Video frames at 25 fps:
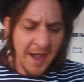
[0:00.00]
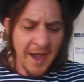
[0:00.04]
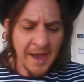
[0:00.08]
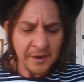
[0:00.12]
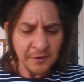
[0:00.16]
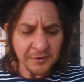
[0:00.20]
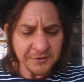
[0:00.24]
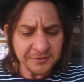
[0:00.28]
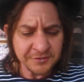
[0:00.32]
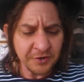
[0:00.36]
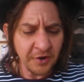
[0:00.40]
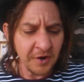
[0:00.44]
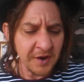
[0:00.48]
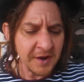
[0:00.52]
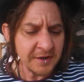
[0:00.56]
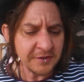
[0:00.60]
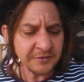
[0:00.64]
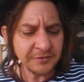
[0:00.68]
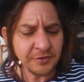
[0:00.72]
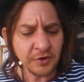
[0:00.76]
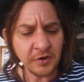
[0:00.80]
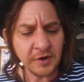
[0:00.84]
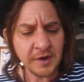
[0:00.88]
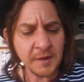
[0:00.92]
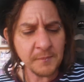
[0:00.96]
And I was trying
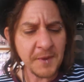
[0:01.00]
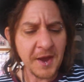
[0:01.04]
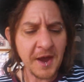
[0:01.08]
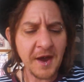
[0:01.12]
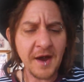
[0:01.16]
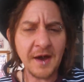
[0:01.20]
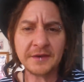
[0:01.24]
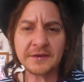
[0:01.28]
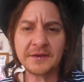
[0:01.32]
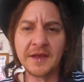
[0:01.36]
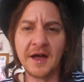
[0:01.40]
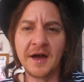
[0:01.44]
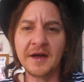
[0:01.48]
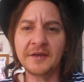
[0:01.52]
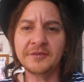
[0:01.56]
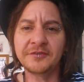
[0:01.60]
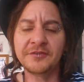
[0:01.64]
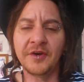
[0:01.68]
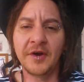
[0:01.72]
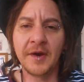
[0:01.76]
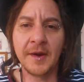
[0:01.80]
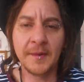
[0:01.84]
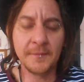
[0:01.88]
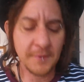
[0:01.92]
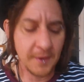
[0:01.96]
to talk about last
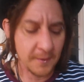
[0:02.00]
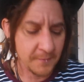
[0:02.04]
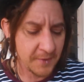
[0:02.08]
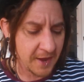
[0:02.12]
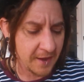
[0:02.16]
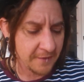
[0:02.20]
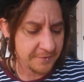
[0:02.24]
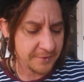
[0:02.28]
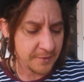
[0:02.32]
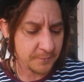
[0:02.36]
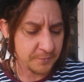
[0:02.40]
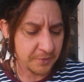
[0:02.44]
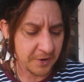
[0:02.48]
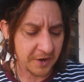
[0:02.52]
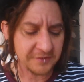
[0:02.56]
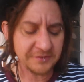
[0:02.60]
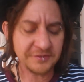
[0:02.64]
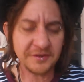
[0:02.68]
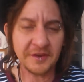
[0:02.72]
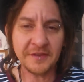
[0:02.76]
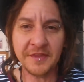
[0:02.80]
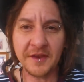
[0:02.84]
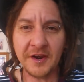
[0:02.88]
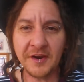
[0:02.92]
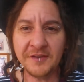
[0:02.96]
time about the
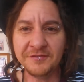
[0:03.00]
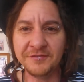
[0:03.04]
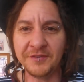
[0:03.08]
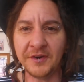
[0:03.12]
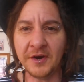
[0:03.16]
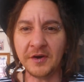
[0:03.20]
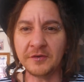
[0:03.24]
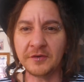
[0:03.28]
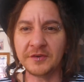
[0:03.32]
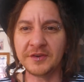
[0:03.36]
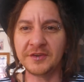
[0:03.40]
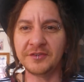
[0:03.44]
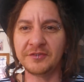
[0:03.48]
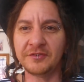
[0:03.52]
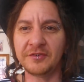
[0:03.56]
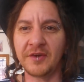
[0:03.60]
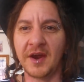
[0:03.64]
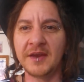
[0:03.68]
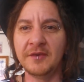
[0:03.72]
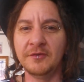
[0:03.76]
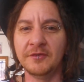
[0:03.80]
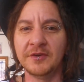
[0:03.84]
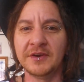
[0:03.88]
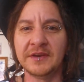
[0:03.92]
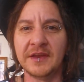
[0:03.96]
pressure that I felt, this
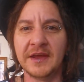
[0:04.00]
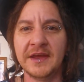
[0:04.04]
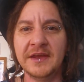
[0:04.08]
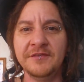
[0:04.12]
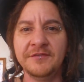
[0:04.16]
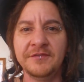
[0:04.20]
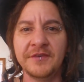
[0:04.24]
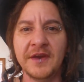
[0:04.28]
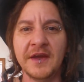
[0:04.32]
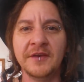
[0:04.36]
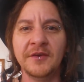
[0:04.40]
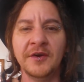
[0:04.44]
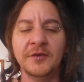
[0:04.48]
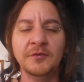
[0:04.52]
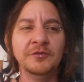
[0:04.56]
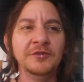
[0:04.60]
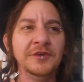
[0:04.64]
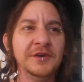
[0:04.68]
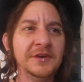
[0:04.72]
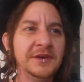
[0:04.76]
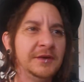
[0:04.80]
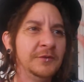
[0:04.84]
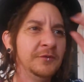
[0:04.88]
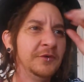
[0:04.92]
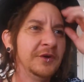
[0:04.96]
great relief, and I
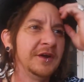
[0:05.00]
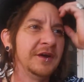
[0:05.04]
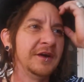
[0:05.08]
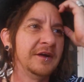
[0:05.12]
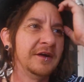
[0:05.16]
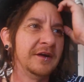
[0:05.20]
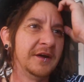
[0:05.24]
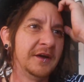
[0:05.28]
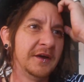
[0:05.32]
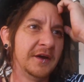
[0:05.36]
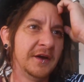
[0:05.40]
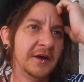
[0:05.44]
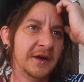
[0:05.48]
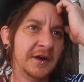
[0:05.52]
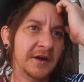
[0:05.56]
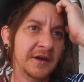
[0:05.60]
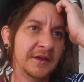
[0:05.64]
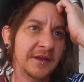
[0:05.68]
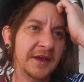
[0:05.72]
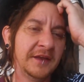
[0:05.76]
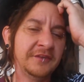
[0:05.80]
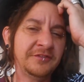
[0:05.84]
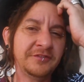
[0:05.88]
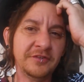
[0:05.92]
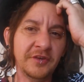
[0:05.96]
really want to,
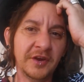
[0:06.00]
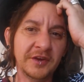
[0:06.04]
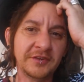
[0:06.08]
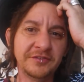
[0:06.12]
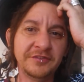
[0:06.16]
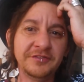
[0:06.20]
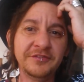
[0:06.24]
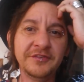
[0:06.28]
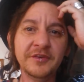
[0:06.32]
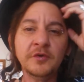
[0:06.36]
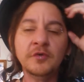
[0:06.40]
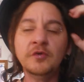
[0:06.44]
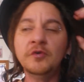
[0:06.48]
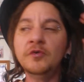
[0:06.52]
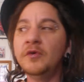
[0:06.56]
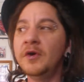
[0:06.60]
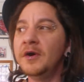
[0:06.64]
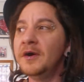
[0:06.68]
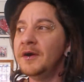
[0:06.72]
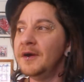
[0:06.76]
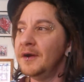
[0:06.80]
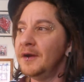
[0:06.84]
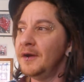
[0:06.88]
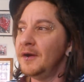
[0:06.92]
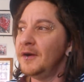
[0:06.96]
it's like
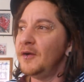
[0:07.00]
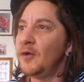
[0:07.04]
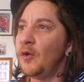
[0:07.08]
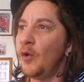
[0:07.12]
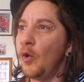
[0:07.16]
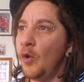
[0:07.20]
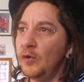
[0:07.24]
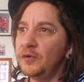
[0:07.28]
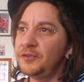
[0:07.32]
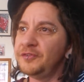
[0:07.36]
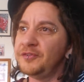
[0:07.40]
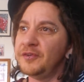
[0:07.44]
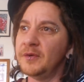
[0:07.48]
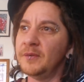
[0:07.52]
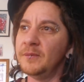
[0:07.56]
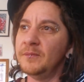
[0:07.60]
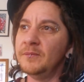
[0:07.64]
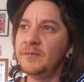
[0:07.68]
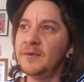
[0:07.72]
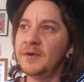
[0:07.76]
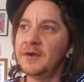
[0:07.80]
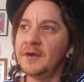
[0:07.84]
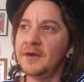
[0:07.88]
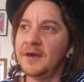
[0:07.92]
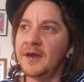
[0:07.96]
still
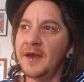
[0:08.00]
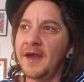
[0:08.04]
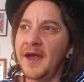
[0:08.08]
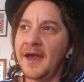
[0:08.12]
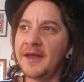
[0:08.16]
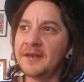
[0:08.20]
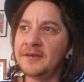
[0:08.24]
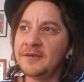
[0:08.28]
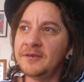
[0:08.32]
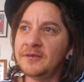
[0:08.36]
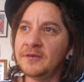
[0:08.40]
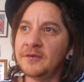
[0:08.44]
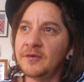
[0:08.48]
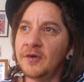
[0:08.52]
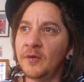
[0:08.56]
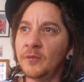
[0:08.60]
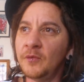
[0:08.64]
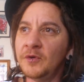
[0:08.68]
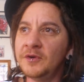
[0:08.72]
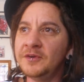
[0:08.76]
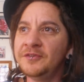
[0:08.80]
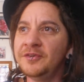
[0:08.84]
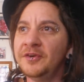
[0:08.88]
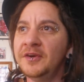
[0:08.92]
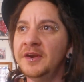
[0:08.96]
awesome, and I
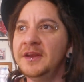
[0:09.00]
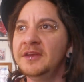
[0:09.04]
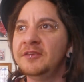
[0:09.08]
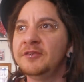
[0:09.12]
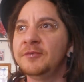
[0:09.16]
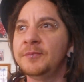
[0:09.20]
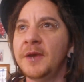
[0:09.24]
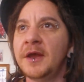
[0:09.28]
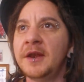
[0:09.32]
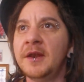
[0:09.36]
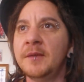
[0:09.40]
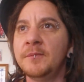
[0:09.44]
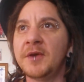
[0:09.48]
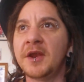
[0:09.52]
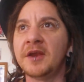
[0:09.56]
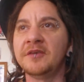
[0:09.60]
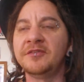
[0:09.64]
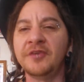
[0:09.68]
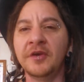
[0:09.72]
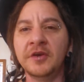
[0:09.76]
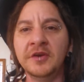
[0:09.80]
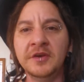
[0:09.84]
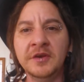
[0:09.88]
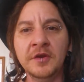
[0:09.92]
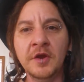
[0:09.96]
want to try and explain it better.
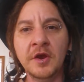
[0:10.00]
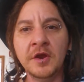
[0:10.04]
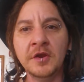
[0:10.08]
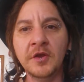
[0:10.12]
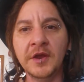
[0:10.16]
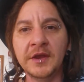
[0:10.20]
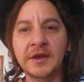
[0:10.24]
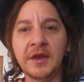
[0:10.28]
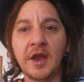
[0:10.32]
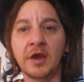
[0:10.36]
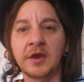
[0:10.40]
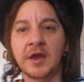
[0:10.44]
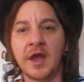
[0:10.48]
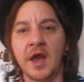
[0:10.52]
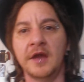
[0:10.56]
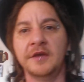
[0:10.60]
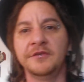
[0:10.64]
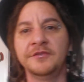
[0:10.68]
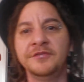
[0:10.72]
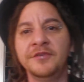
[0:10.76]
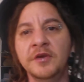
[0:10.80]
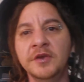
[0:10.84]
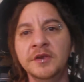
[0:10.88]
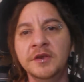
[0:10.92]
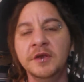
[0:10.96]
So, you know, like, okay,
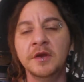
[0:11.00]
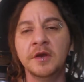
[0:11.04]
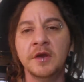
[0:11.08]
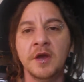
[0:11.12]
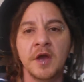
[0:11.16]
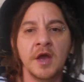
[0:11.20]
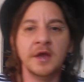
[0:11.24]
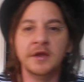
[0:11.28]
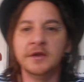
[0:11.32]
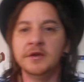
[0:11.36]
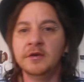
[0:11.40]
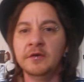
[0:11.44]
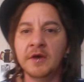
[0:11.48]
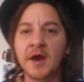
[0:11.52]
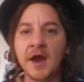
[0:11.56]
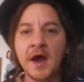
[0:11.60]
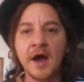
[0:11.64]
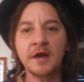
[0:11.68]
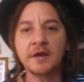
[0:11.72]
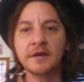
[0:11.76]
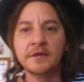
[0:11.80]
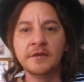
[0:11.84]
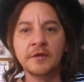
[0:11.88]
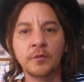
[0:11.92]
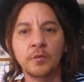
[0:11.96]
so you're
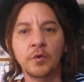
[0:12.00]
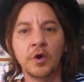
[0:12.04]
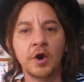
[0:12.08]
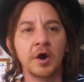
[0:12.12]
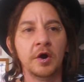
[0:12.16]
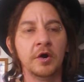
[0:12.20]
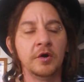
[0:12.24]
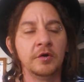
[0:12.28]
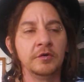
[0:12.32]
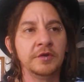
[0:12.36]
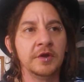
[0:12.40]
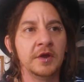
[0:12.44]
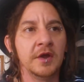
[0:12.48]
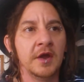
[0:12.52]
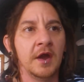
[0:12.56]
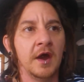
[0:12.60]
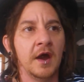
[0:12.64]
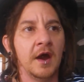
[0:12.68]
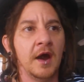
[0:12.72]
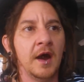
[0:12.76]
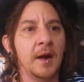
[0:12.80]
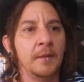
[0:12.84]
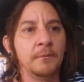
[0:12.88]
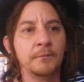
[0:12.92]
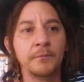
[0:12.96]
out in the world
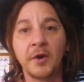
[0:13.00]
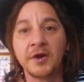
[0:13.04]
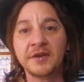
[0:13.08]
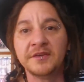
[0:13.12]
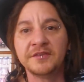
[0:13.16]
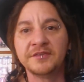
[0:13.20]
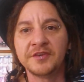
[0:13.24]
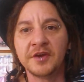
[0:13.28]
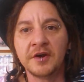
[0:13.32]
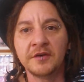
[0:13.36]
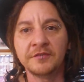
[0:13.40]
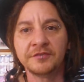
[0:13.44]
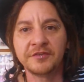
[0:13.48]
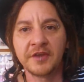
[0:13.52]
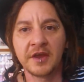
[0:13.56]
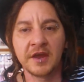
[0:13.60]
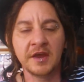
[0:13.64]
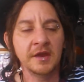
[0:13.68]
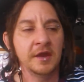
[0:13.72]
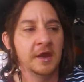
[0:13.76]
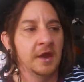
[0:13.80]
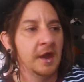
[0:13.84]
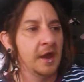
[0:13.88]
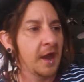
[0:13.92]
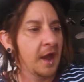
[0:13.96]
by yourself,
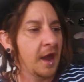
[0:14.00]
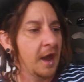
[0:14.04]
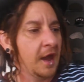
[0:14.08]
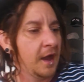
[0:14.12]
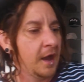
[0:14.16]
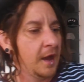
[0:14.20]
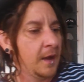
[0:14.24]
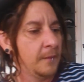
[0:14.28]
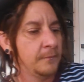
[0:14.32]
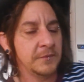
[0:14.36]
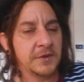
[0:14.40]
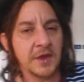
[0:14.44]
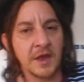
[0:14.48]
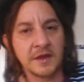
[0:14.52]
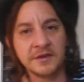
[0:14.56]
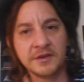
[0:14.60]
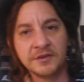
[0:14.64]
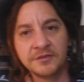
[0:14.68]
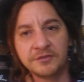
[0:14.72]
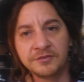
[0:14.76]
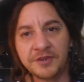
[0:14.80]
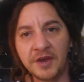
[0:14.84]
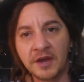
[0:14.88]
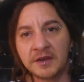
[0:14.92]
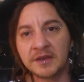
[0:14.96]
say, and
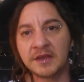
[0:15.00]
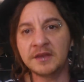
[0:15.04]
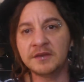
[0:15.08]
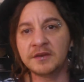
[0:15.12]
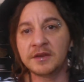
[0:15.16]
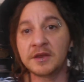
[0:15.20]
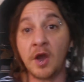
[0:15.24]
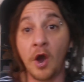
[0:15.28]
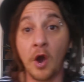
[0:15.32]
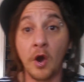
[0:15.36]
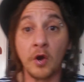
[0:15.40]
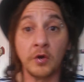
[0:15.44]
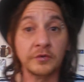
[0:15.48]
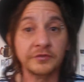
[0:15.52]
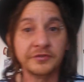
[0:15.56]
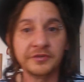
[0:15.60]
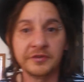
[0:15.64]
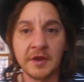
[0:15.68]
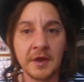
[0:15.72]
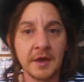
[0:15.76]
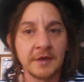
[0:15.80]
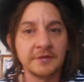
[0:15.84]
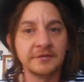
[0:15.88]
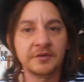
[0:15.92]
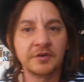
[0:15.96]
you duck into
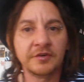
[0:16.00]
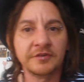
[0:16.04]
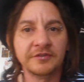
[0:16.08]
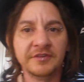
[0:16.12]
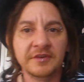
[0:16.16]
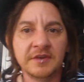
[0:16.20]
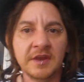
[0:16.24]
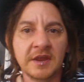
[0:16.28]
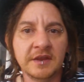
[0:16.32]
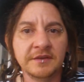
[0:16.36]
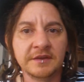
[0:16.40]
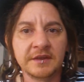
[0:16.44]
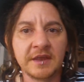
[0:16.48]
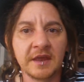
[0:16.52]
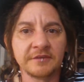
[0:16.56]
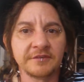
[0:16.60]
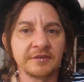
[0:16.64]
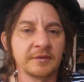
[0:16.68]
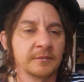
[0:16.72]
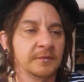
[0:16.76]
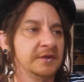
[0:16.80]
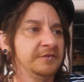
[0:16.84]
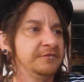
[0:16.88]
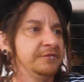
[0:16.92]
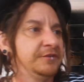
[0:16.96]
Coles because you need to get
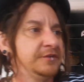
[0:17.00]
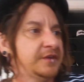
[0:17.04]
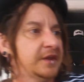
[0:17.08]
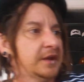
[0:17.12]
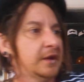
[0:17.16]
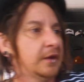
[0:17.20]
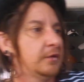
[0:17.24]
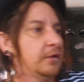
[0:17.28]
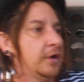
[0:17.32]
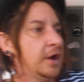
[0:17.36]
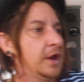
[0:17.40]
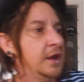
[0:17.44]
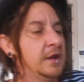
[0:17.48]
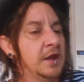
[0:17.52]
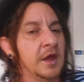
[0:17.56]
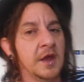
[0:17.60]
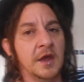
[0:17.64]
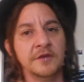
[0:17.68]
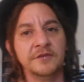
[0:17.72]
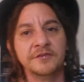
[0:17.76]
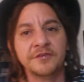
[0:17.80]
something for dinner, right?